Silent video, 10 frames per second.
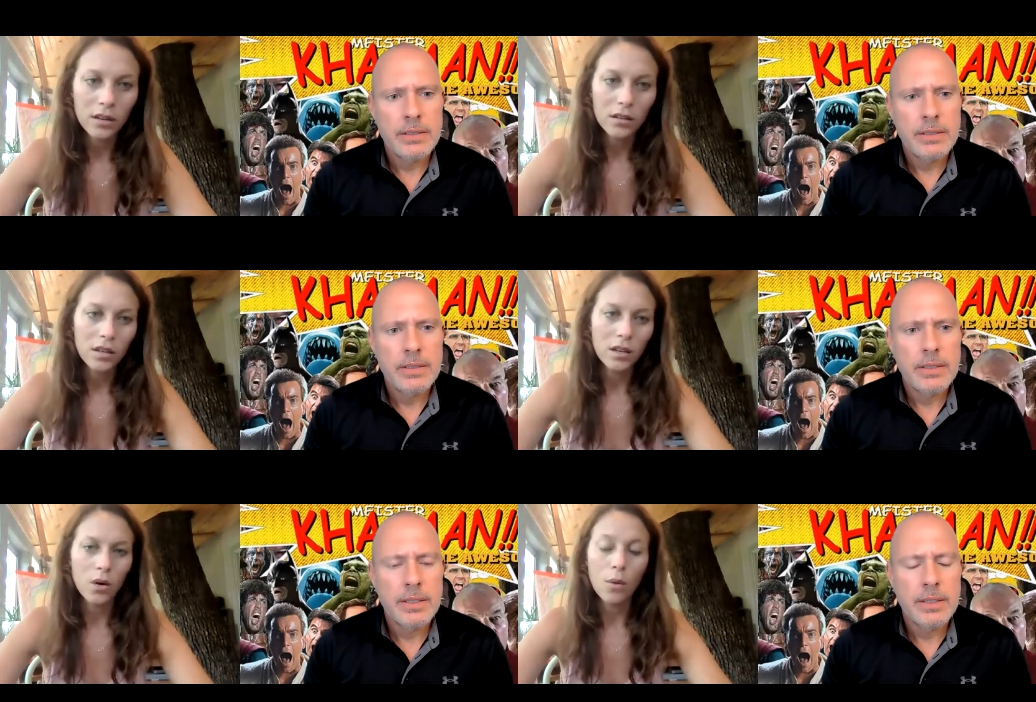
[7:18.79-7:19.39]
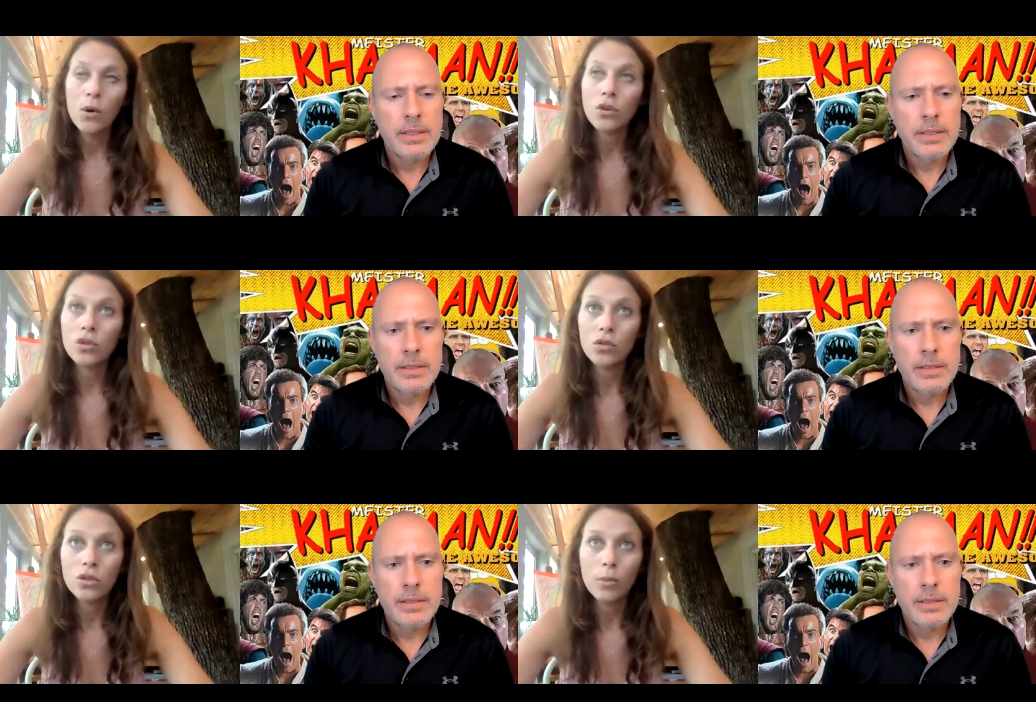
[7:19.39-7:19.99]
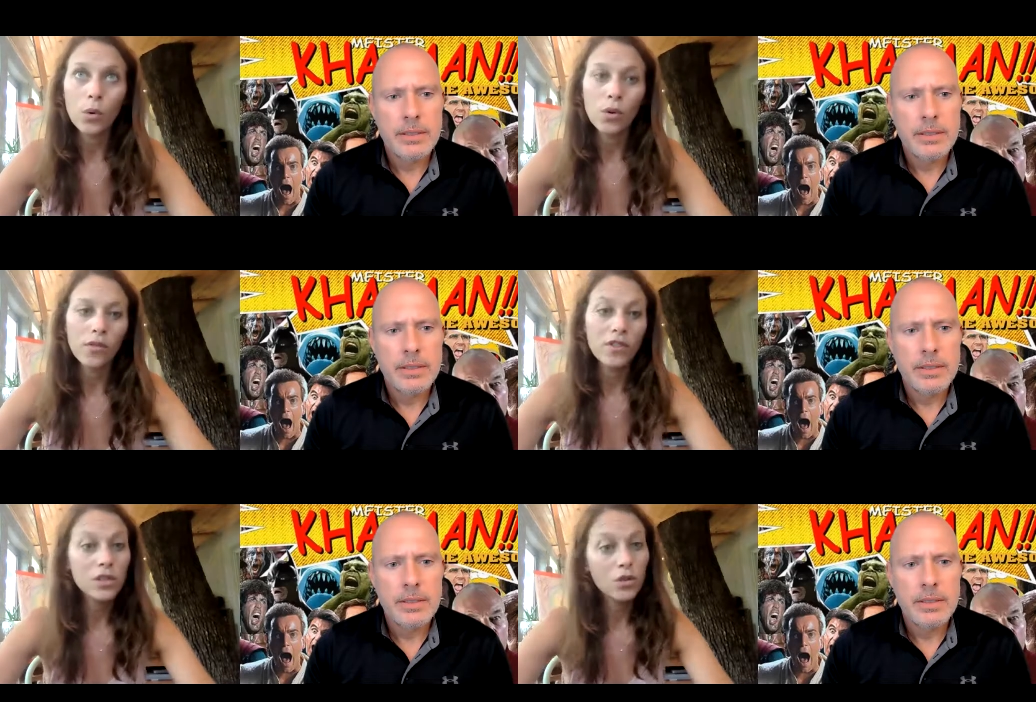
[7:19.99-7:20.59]
Speaker 1: you know emotional
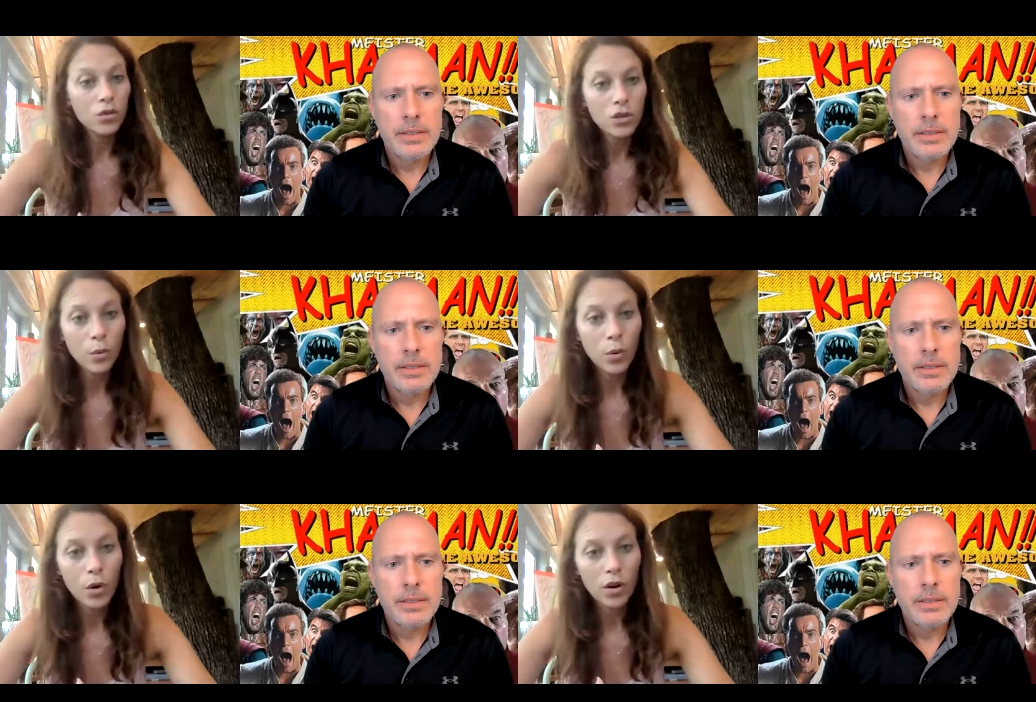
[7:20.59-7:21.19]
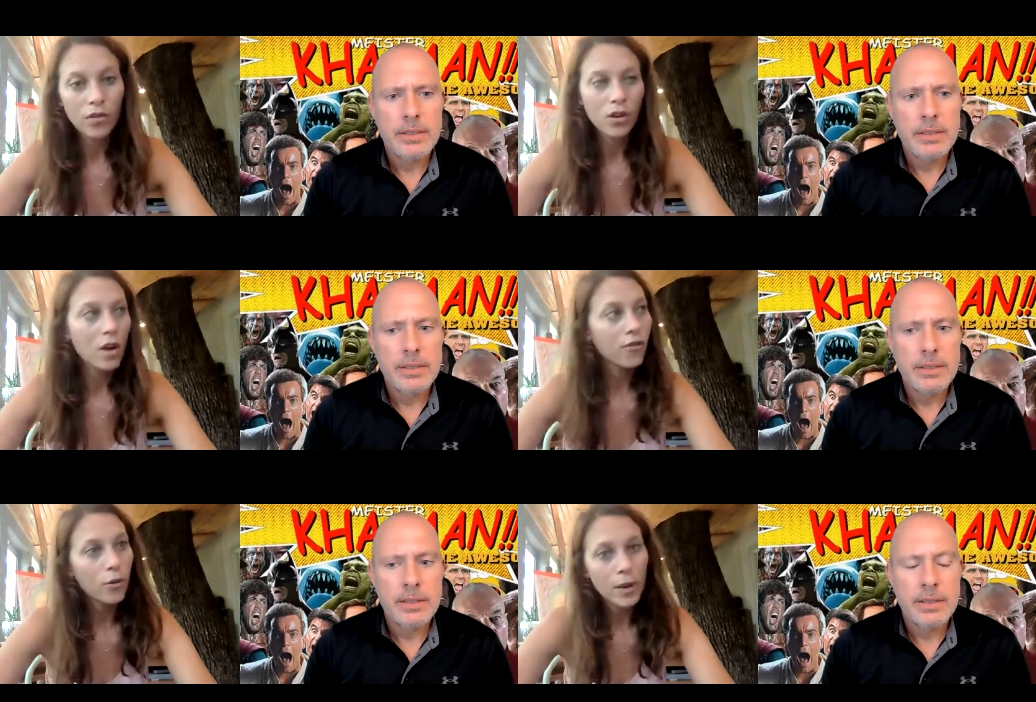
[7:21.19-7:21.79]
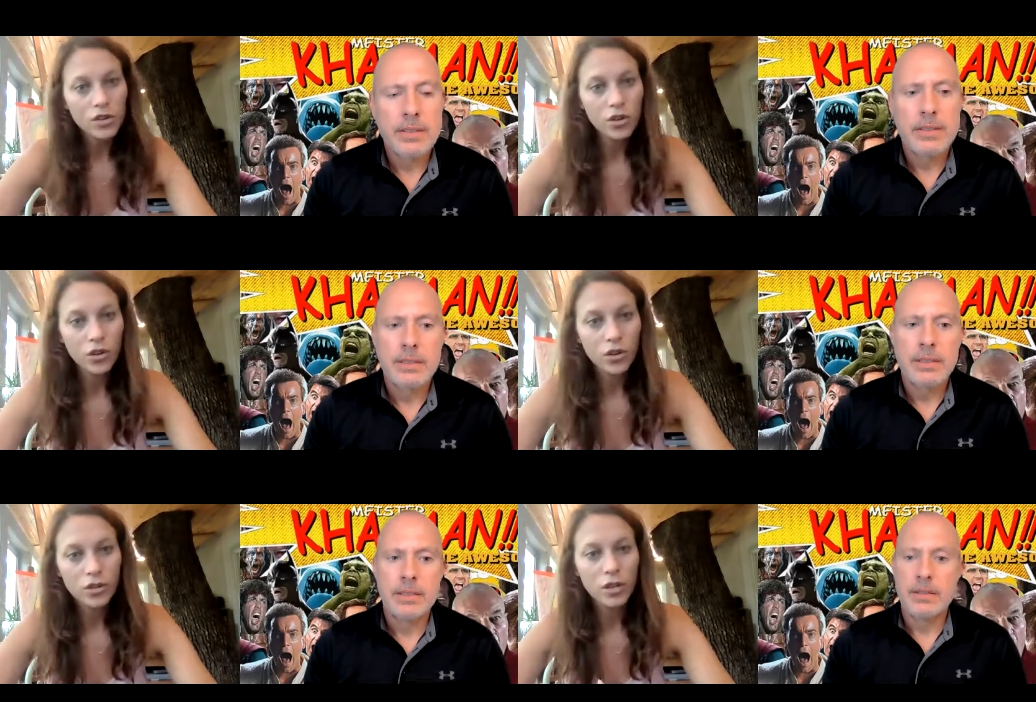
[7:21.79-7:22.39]
support physical support comfort
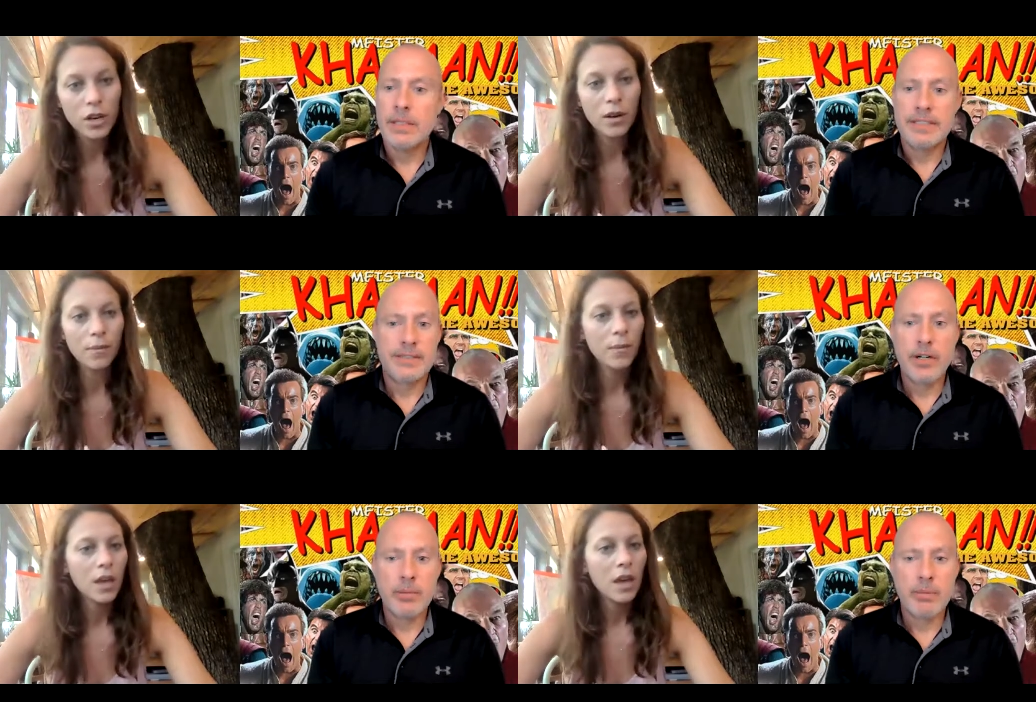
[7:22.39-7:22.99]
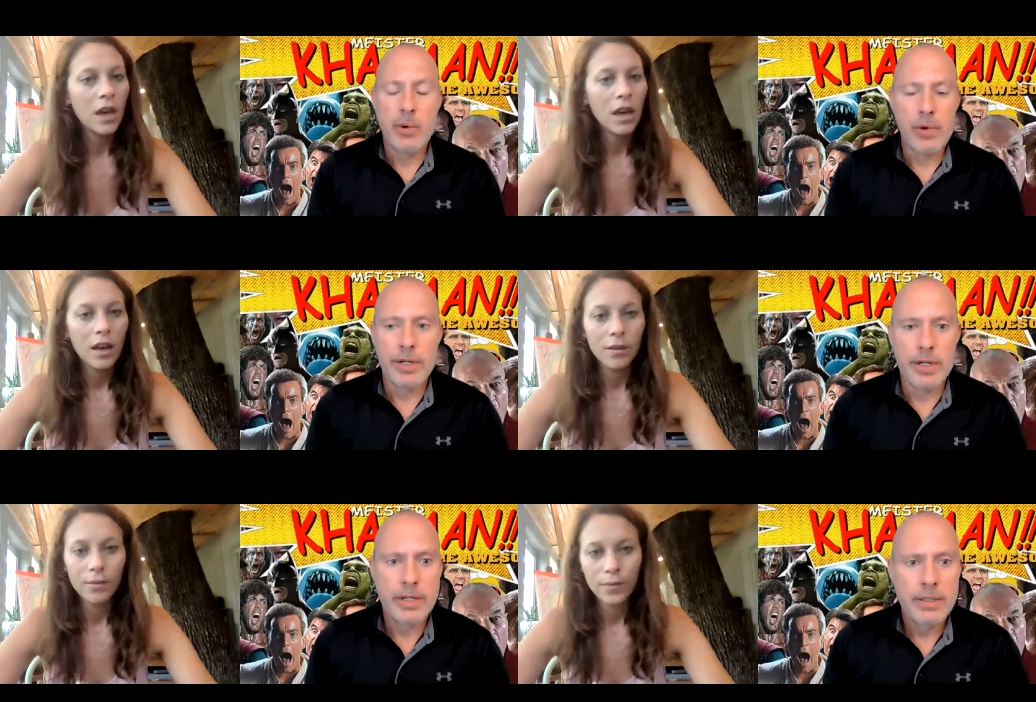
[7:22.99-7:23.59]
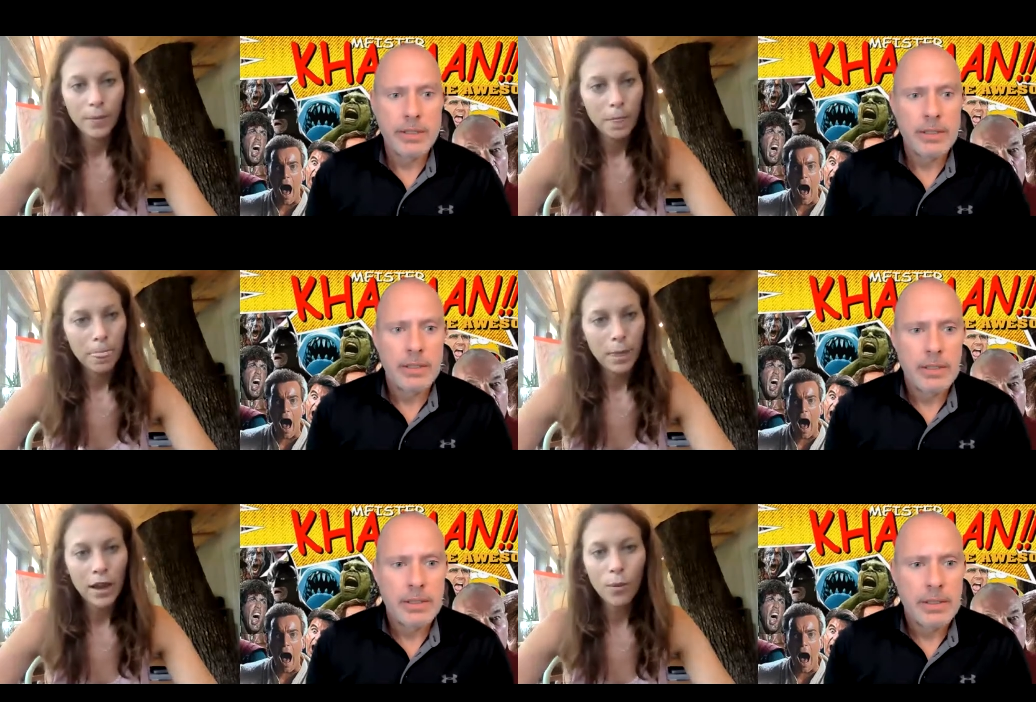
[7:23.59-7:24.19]
measures um, oh, it's
Speaker 2: so important
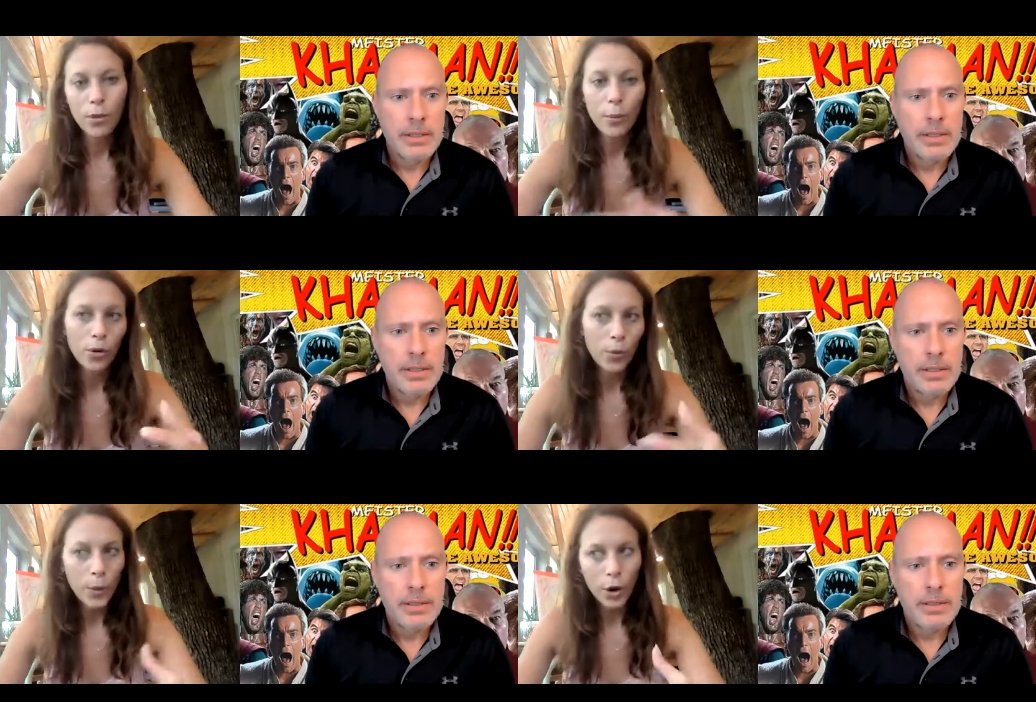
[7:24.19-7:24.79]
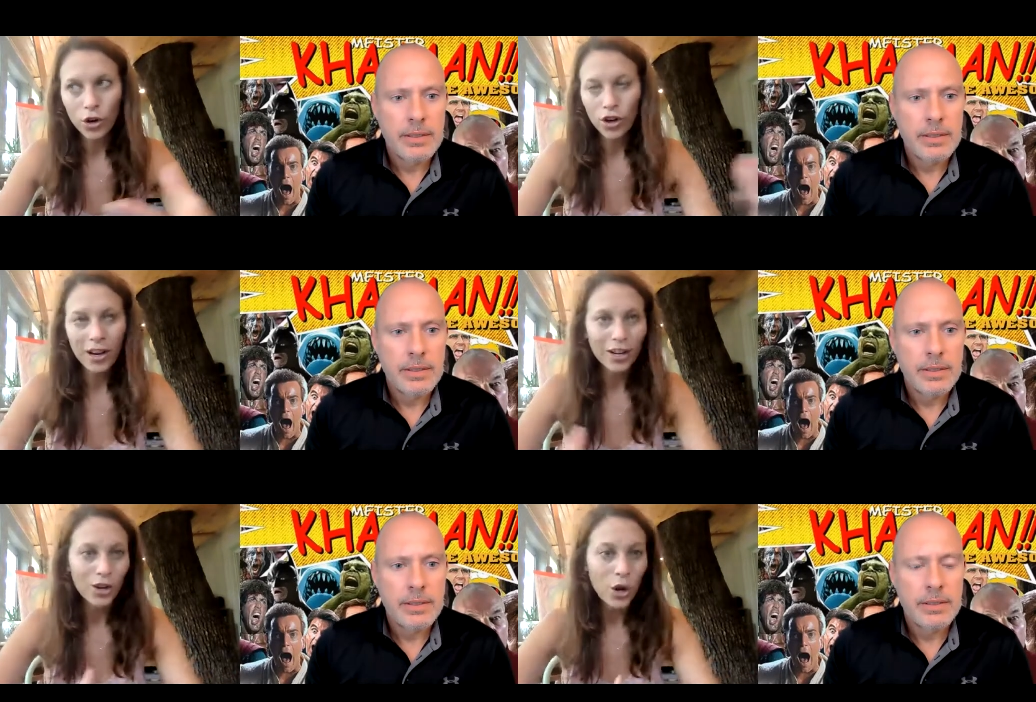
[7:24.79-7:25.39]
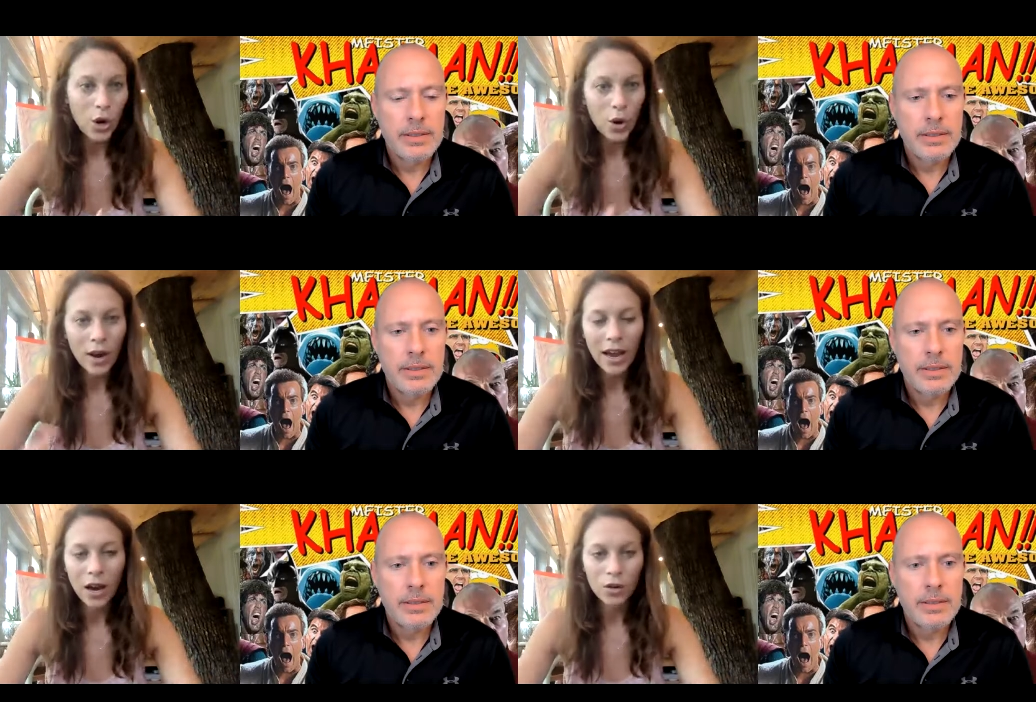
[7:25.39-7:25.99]
Speaker 1: help the birth partner kind of know
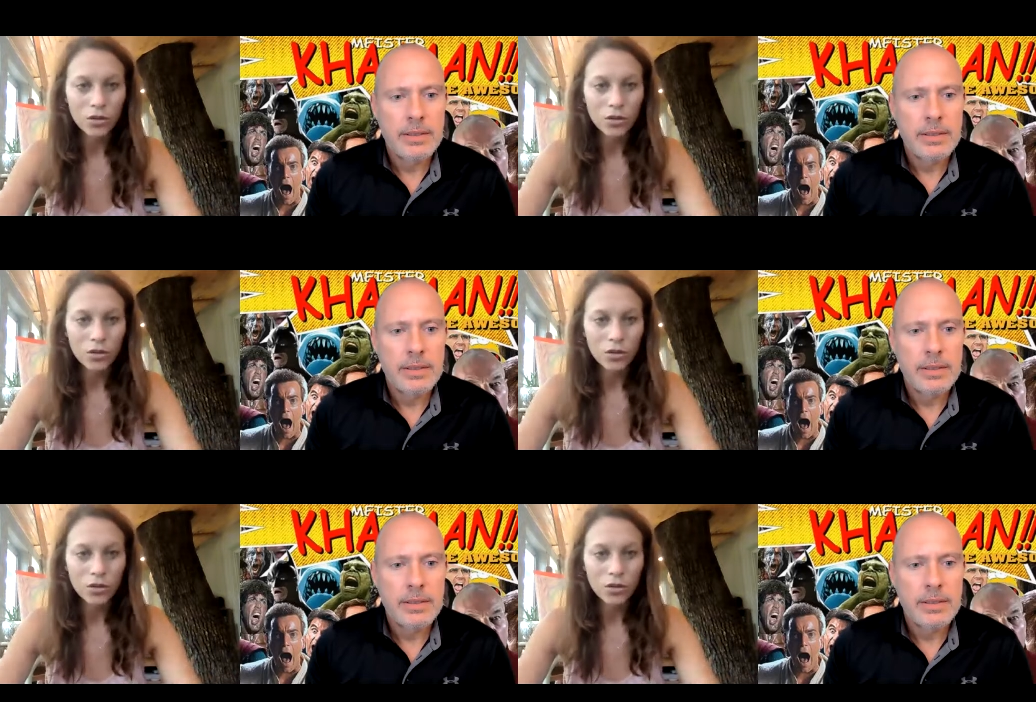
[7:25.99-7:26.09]
how